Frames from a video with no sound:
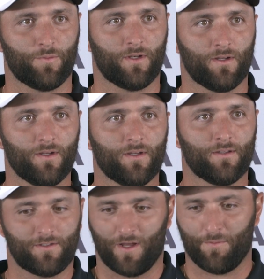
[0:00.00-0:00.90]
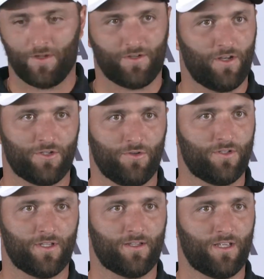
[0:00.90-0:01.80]
I mean, somebody's going to
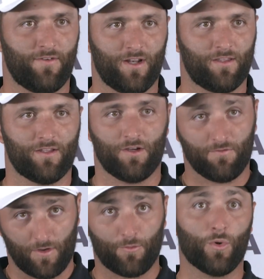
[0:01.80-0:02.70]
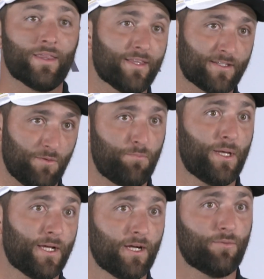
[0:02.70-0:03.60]
shoot six, seven under if the wind doesn't
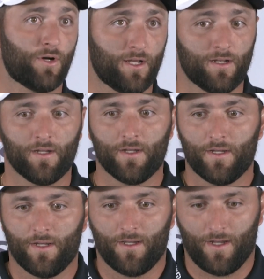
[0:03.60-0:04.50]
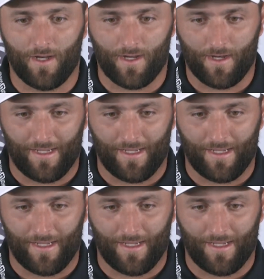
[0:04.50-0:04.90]
pick up, right? Uh,